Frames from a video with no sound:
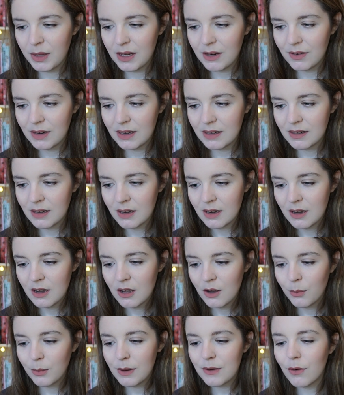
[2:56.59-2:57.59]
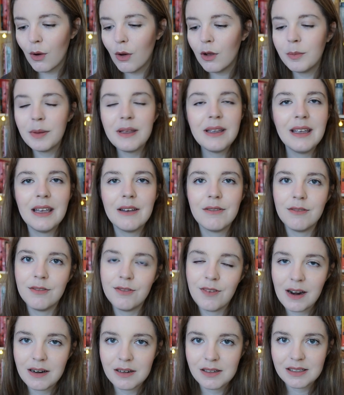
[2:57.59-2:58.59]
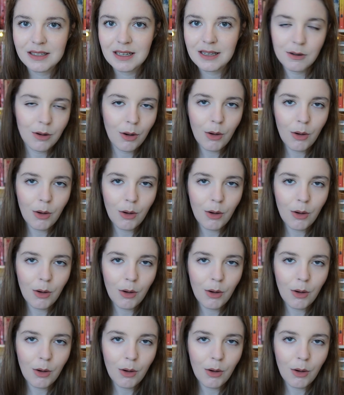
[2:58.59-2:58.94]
period We've all been given fantasy.